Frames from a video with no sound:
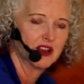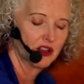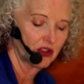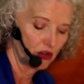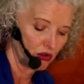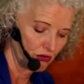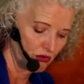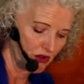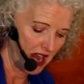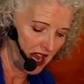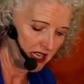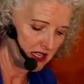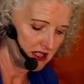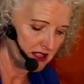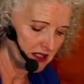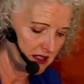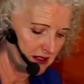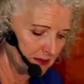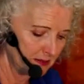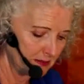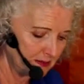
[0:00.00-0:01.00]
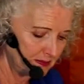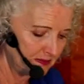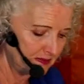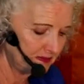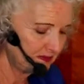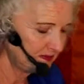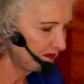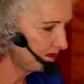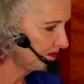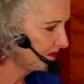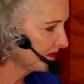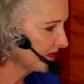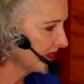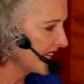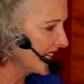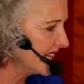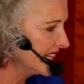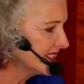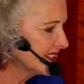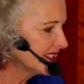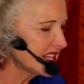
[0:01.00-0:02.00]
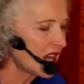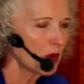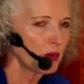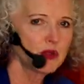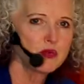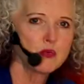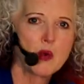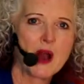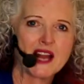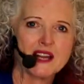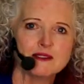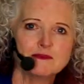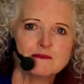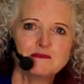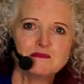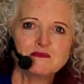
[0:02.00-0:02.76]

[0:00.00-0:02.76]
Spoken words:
Great. Let's start with 1.